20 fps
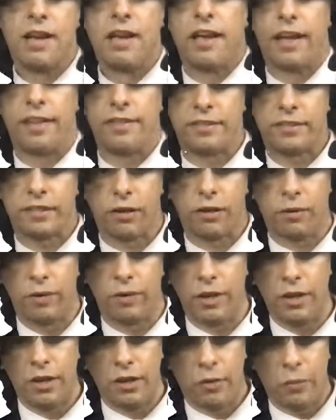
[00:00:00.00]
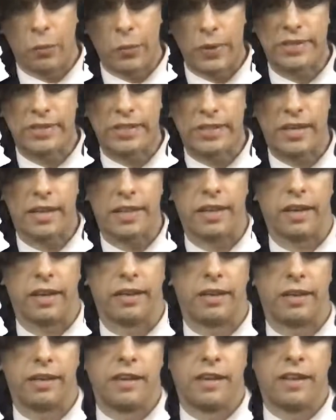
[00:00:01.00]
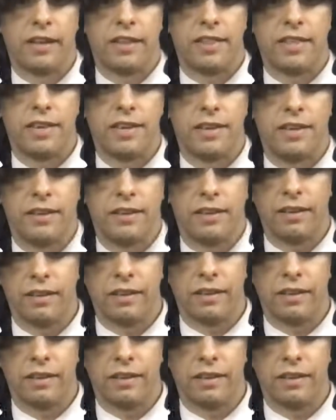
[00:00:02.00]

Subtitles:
and so we see that the